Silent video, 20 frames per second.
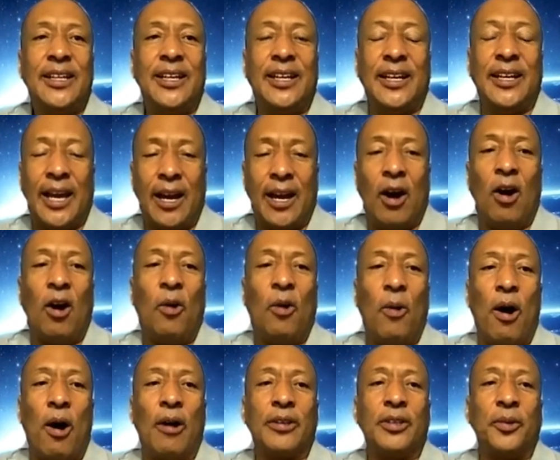And they all
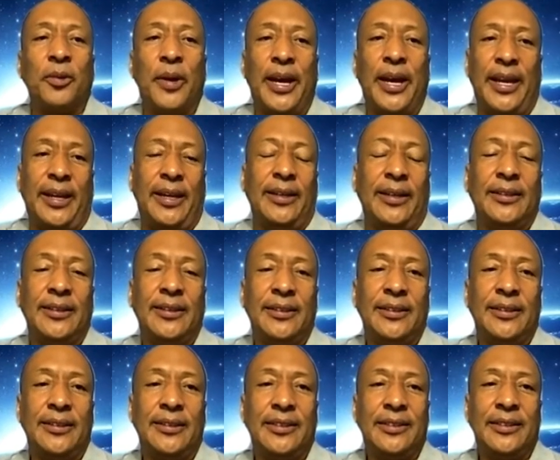walked away
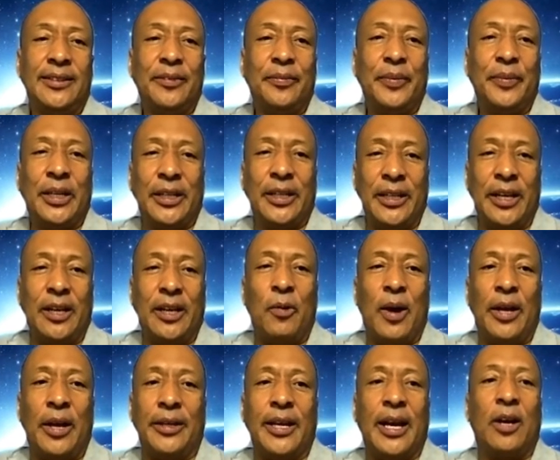because they're
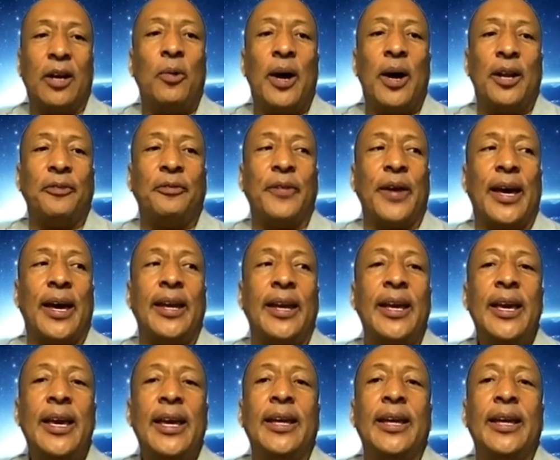not qualified.